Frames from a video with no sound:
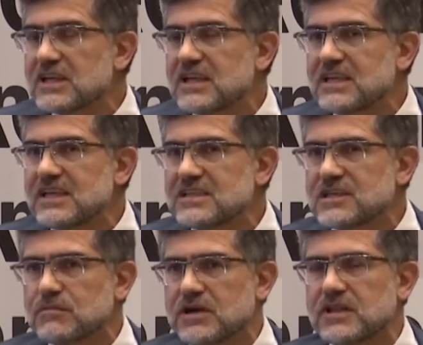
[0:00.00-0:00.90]
and they
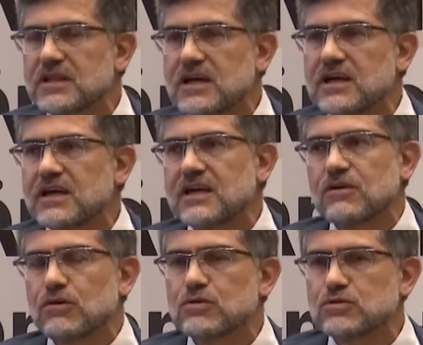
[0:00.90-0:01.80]
allow only
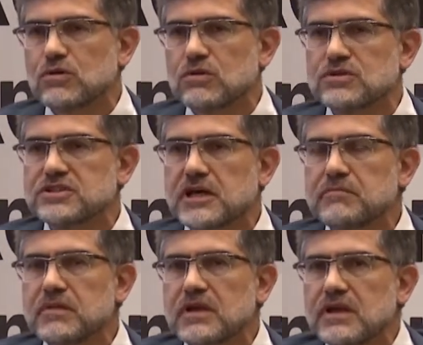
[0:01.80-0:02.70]
a certain
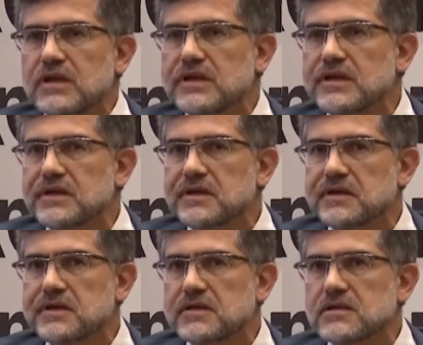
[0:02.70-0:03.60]
age group who
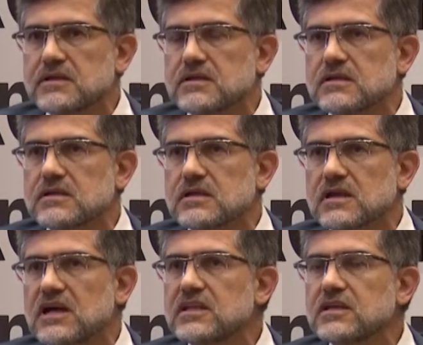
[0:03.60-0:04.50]
can go there,
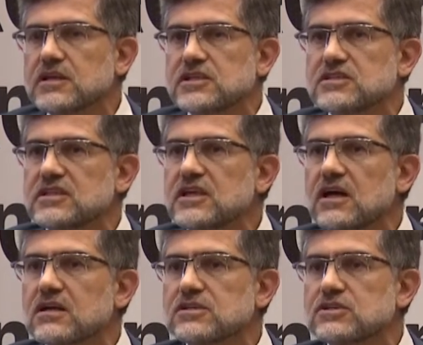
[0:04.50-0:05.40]
and you need to
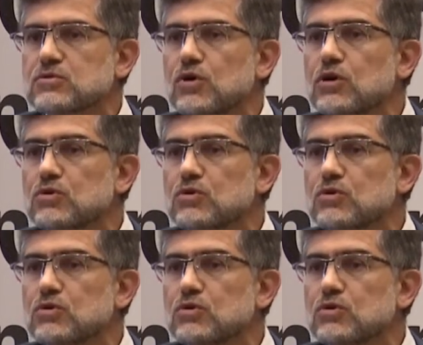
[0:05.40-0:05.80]
get a lot of